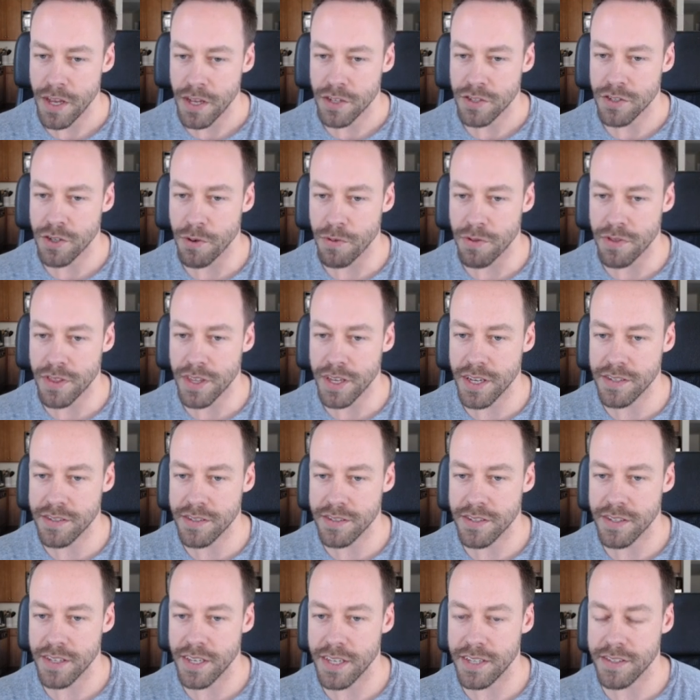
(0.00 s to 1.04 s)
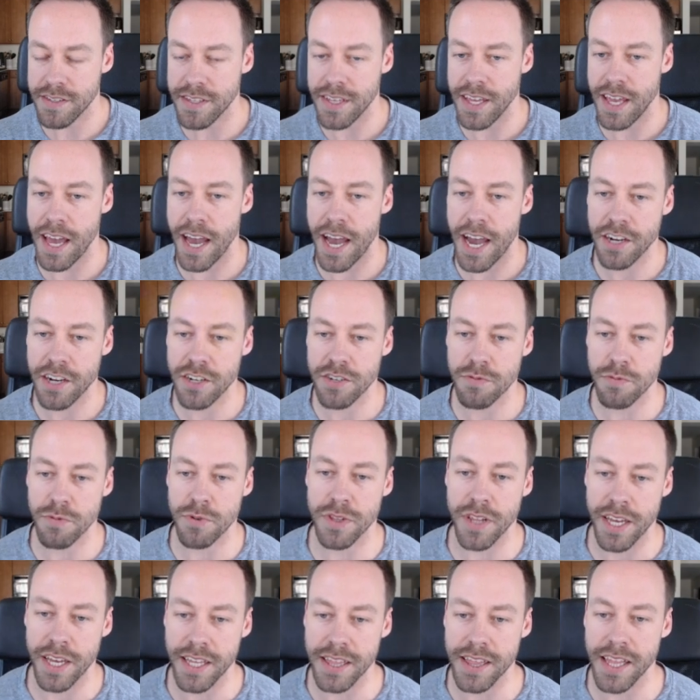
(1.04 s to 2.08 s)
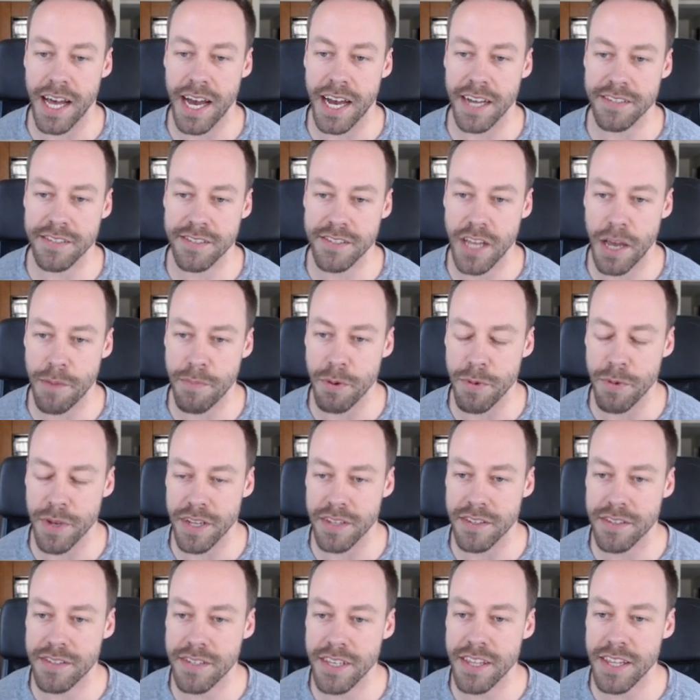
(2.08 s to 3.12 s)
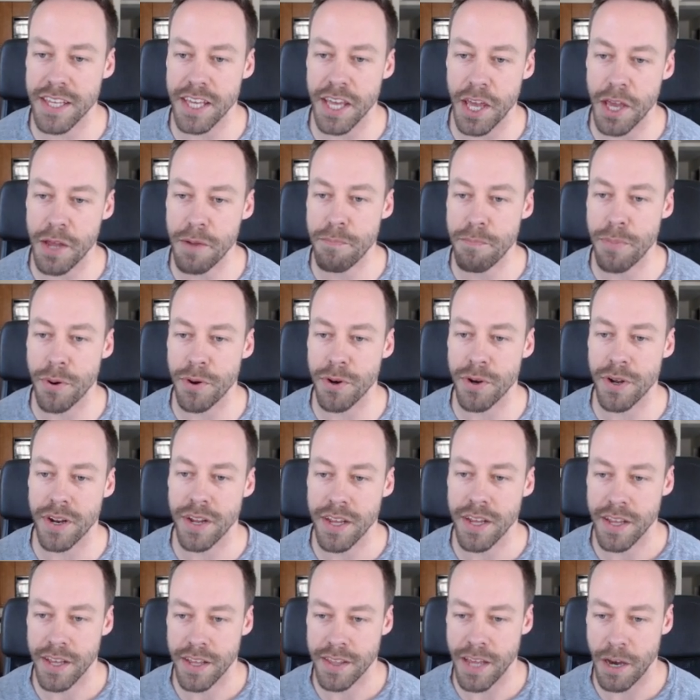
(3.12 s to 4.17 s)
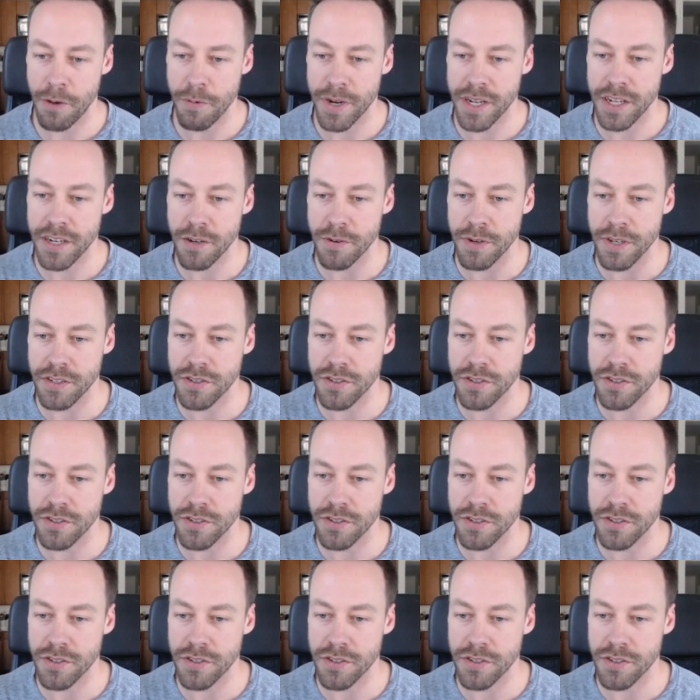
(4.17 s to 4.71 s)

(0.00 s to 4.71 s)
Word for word: So this is the actual like last step and we can see the input that went into it.